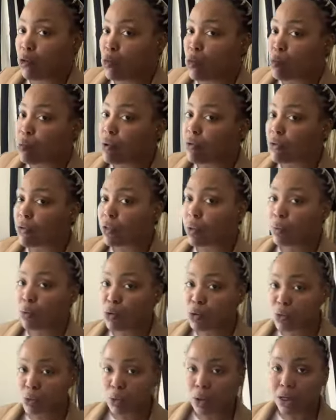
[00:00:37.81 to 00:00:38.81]
but for the most
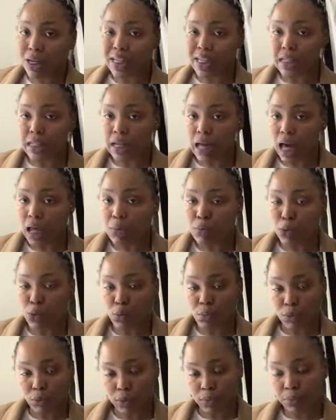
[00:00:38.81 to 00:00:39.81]
part, it's
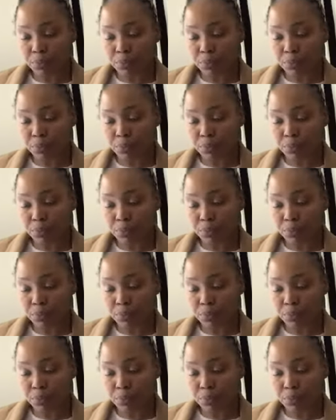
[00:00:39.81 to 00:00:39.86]
non-mobile.